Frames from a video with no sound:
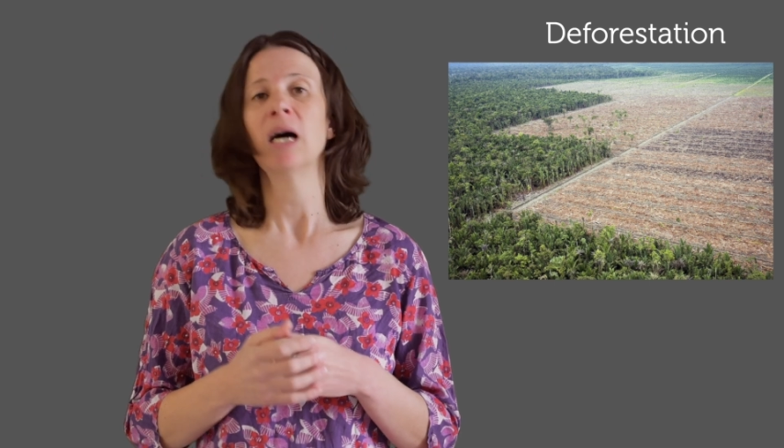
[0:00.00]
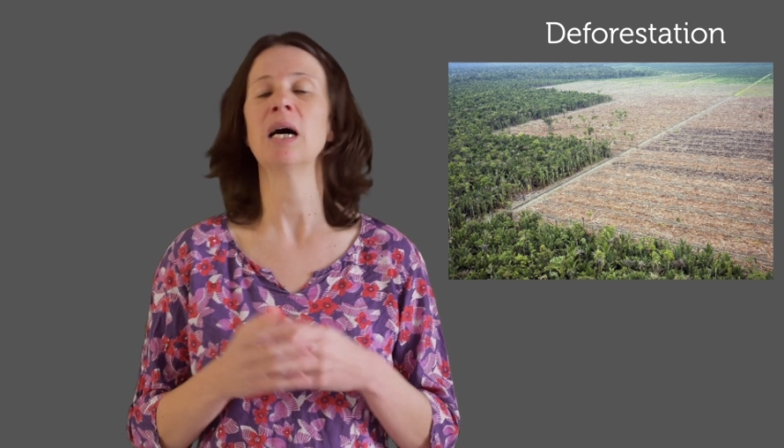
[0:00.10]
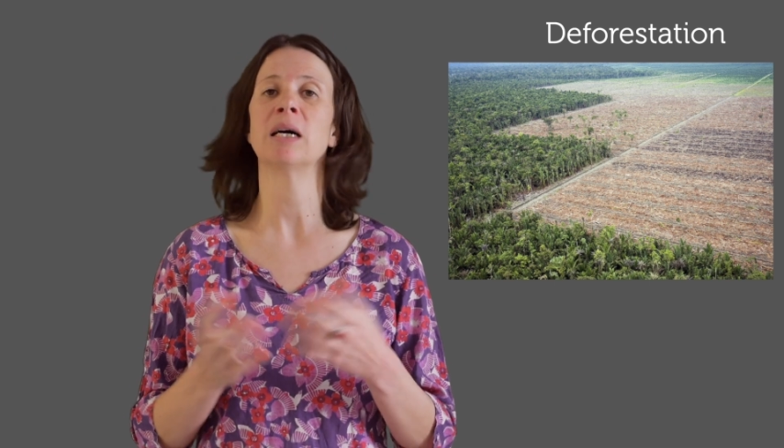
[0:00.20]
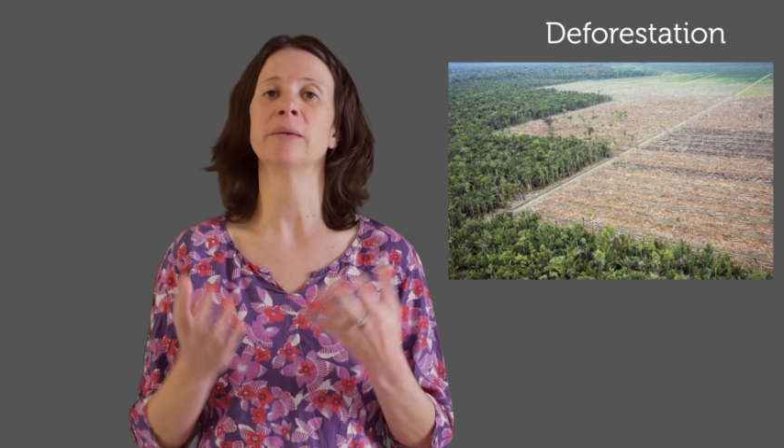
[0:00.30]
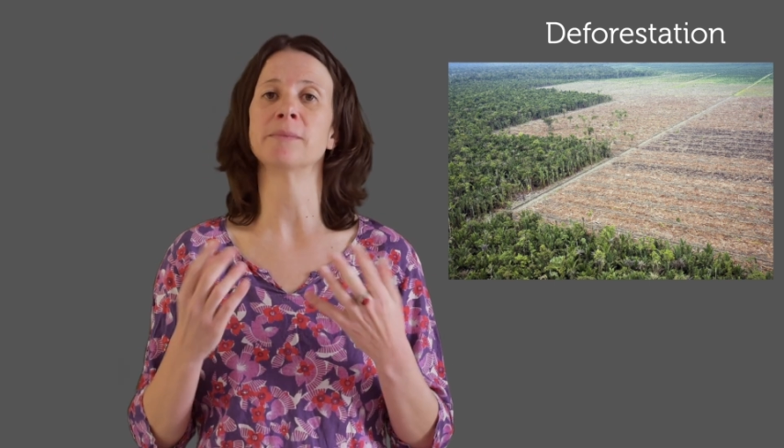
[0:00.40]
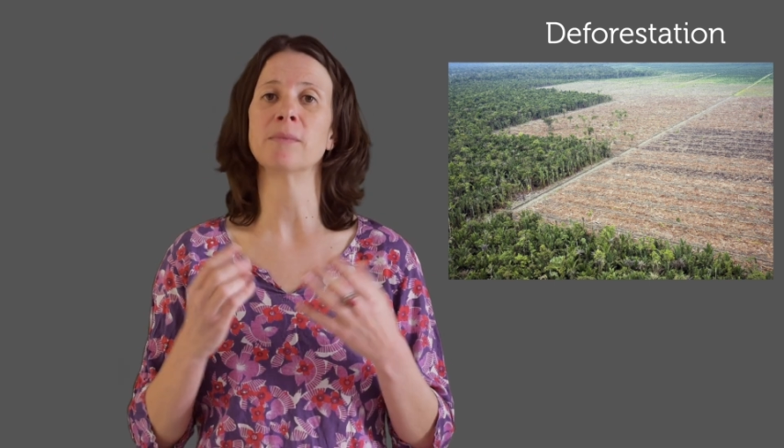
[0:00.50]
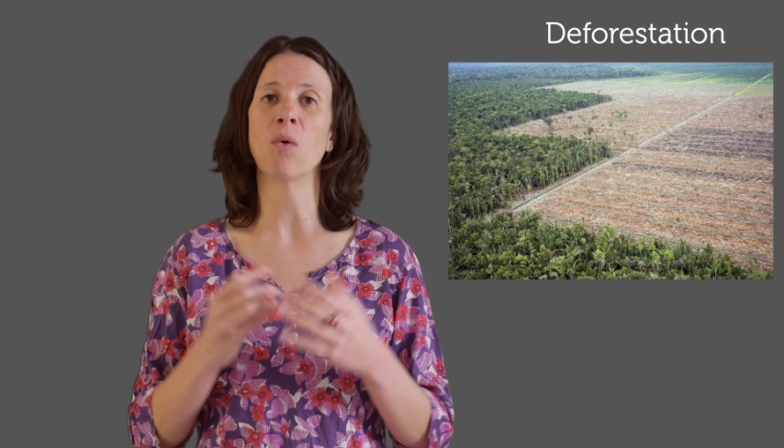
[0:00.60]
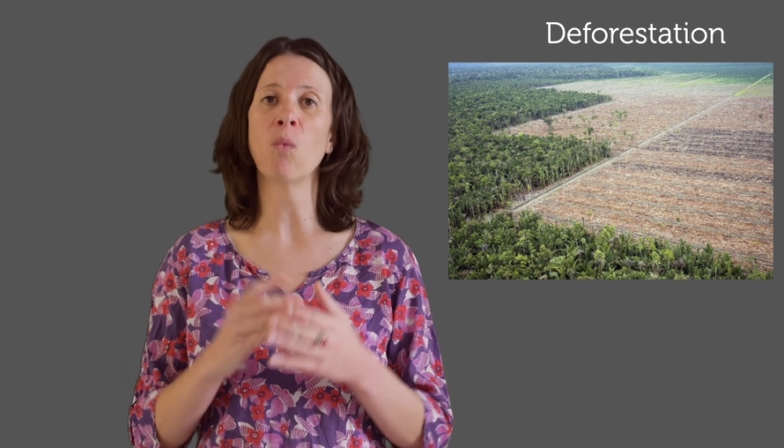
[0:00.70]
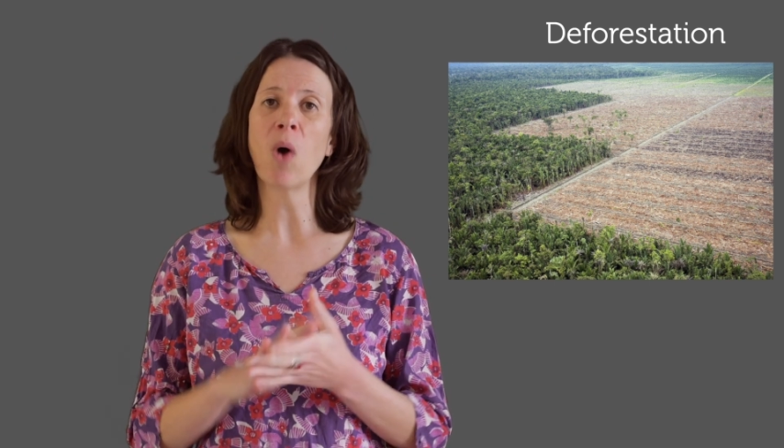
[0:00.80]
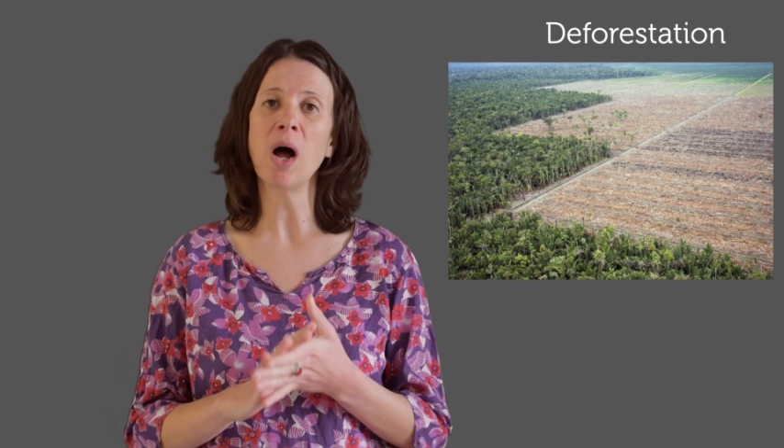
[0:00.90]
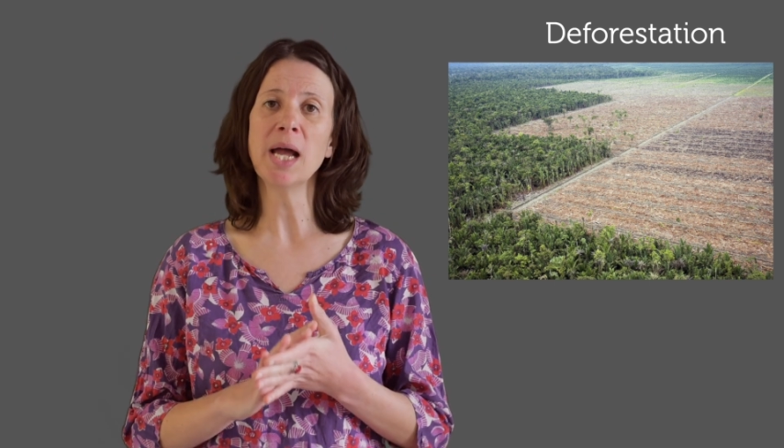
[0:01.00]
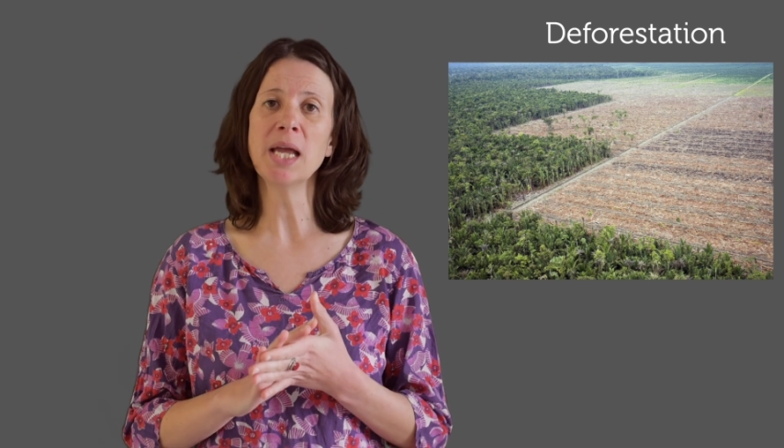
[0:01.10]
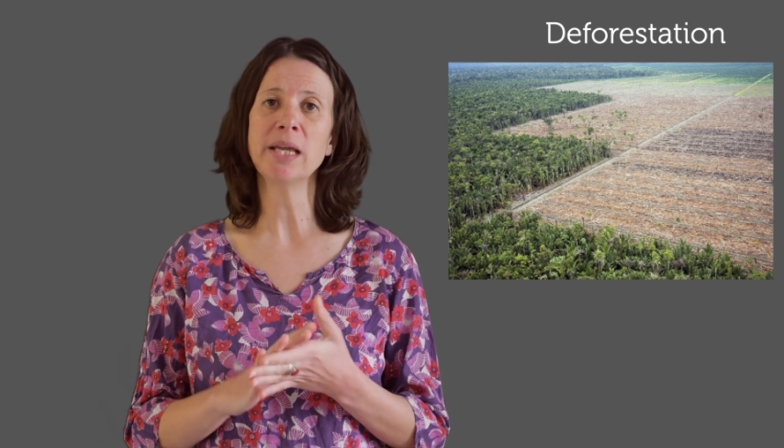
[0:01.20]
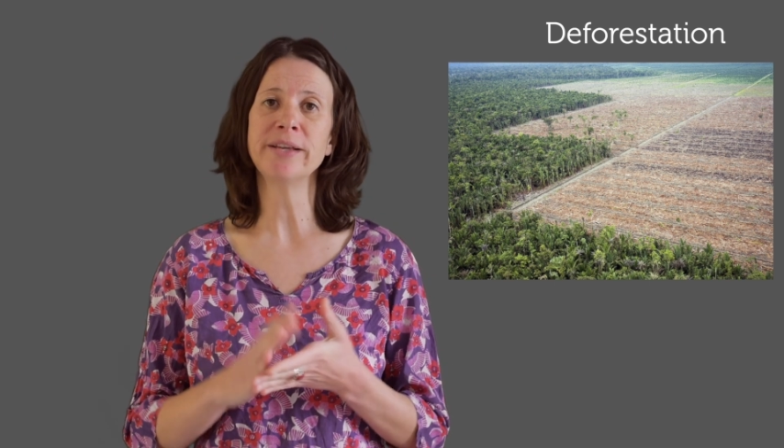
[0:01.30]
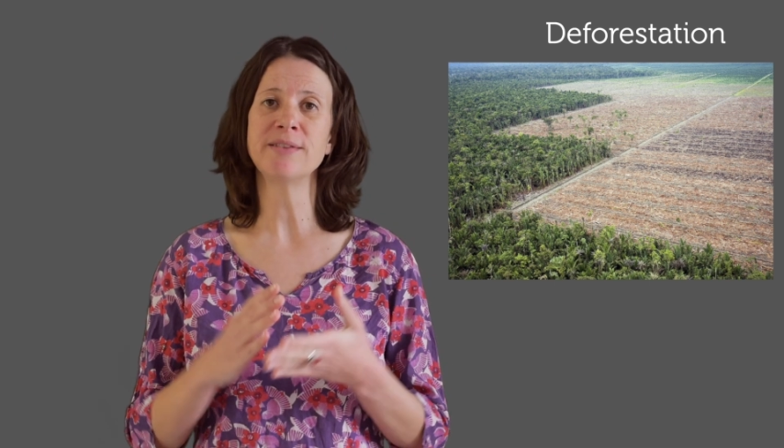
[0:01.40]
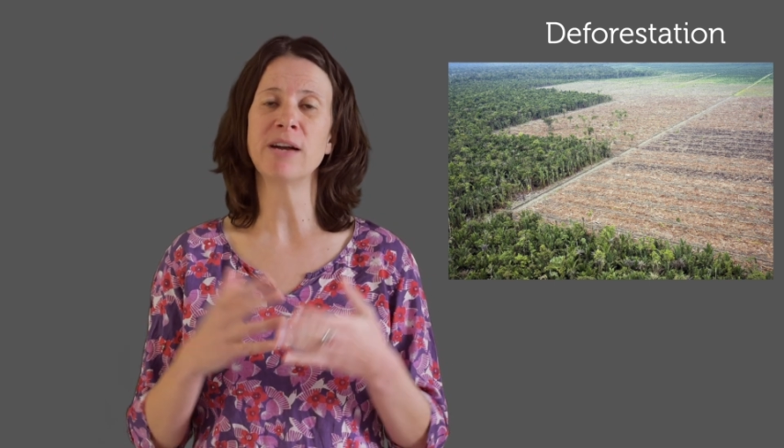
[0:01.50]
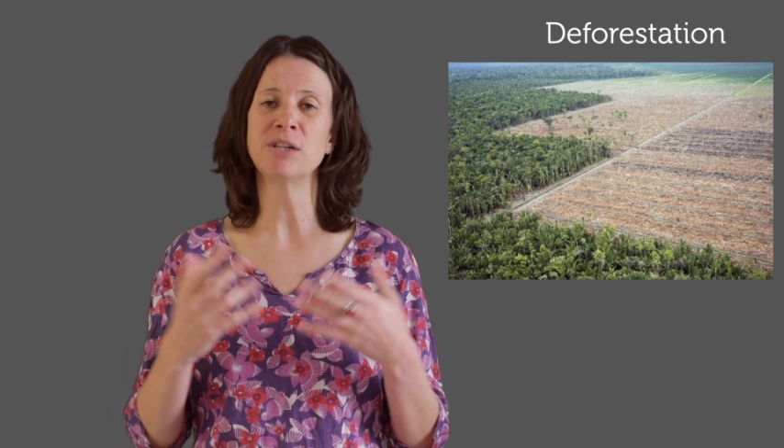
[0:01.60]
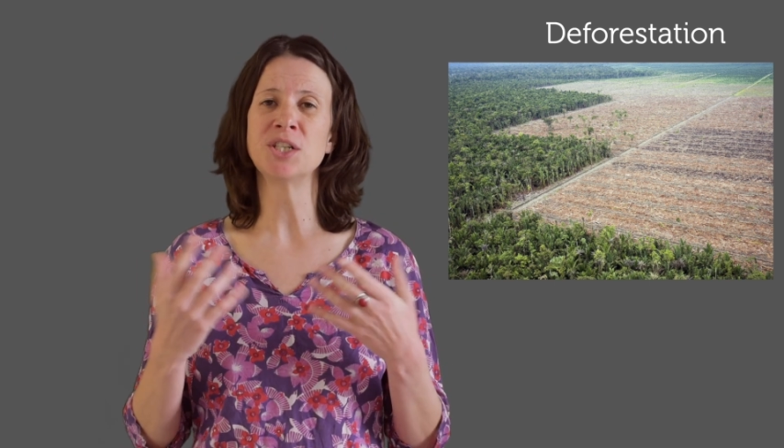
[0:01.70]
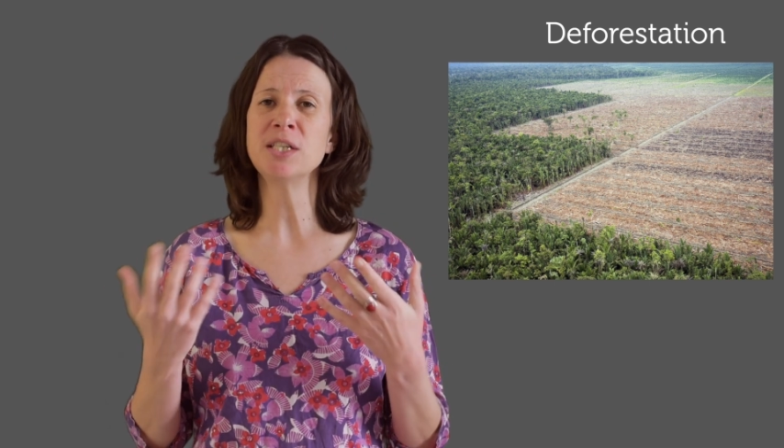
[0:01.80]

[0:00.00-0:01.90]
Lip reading: Why is there a